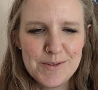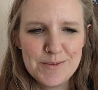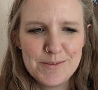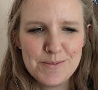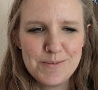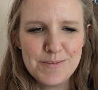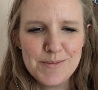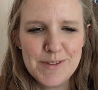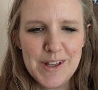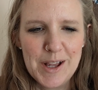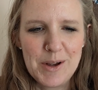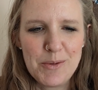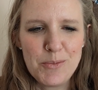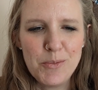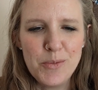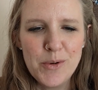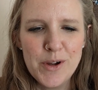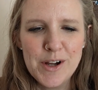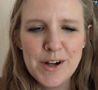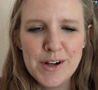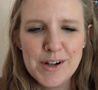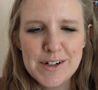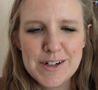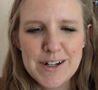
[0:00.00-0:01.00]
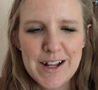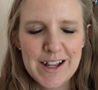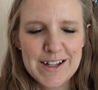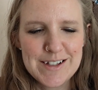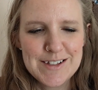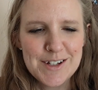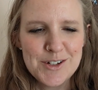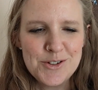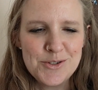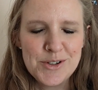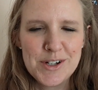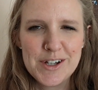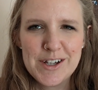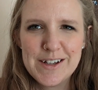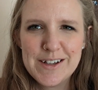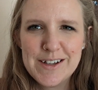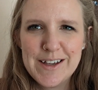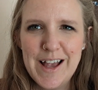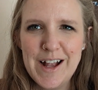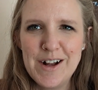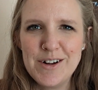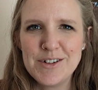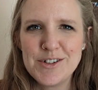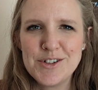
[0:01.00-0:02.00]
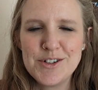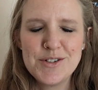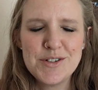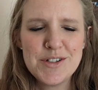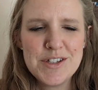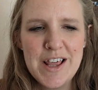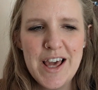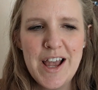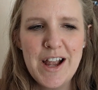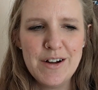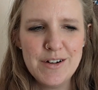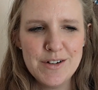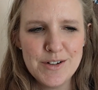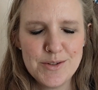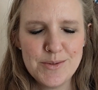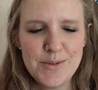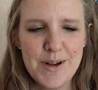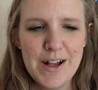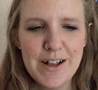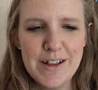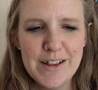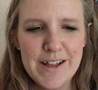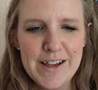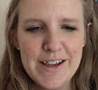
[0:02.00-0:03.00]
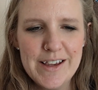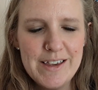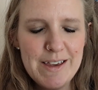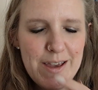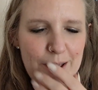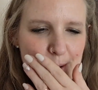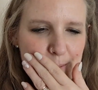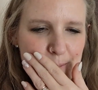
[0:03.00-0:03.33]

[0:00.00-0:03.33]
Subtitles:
like weird eccentric characters there as well, like